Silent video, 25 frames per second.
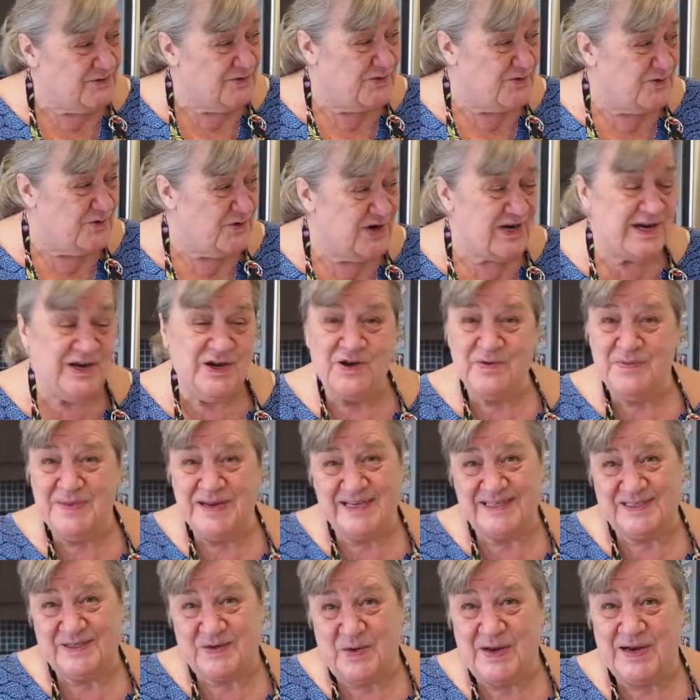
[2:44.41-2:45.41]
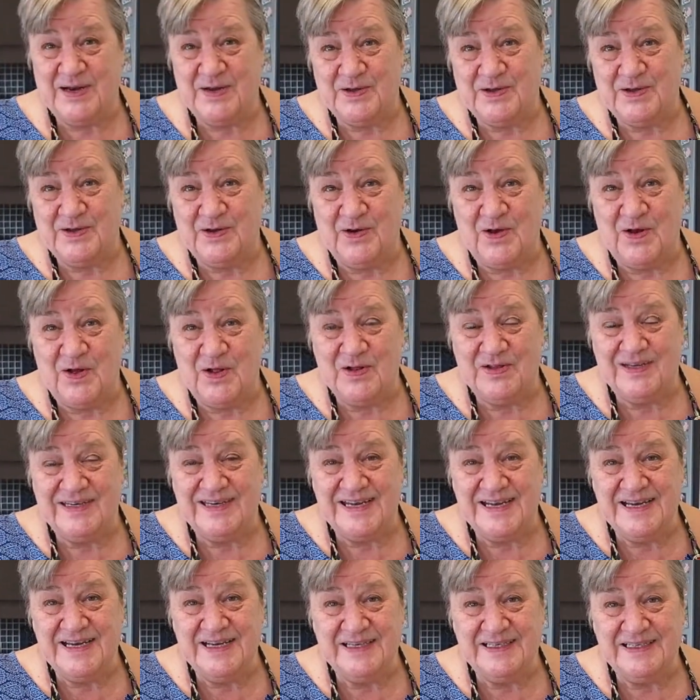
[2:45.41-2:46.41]
Nori here makes quite a good
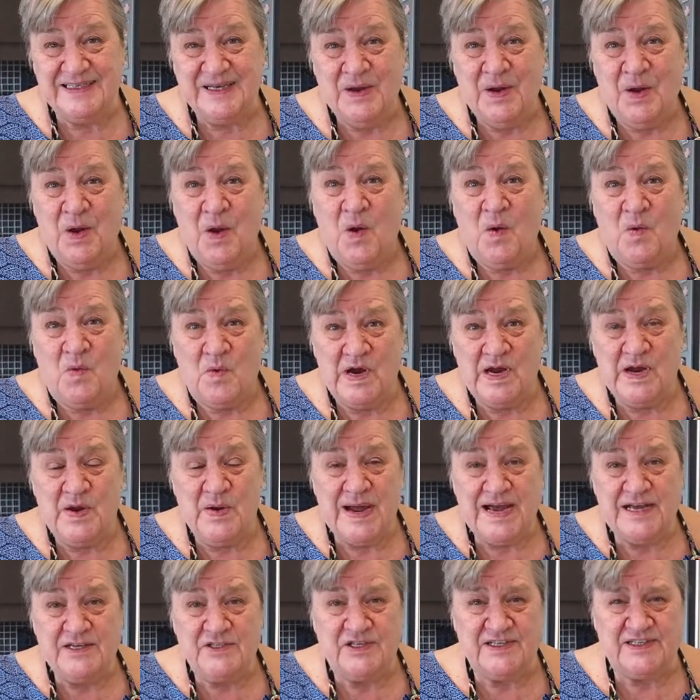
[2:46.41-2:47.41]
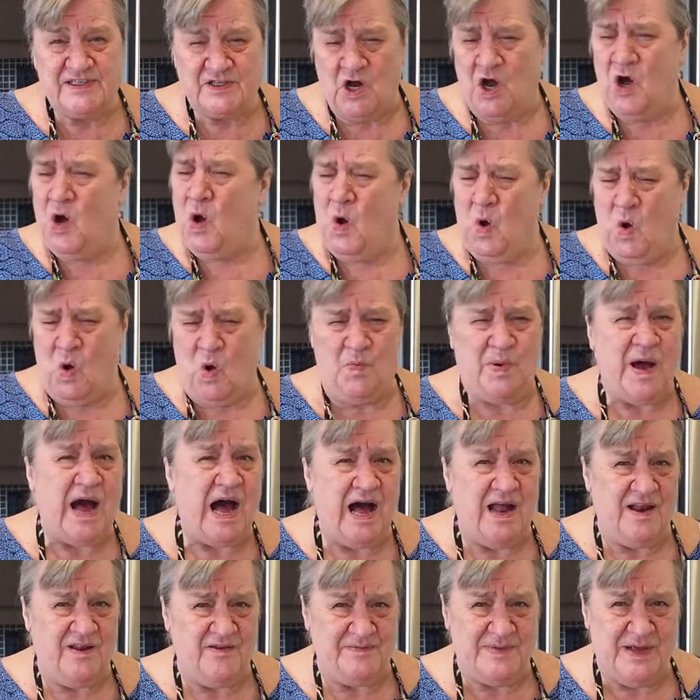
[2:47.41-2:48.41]
hollandaise, where you add just a whole
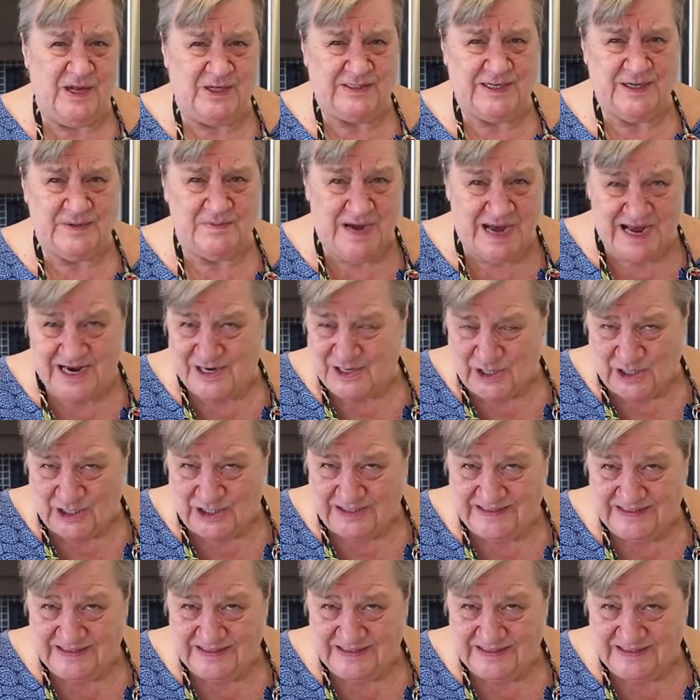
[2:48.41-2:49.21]
pile of melted butter.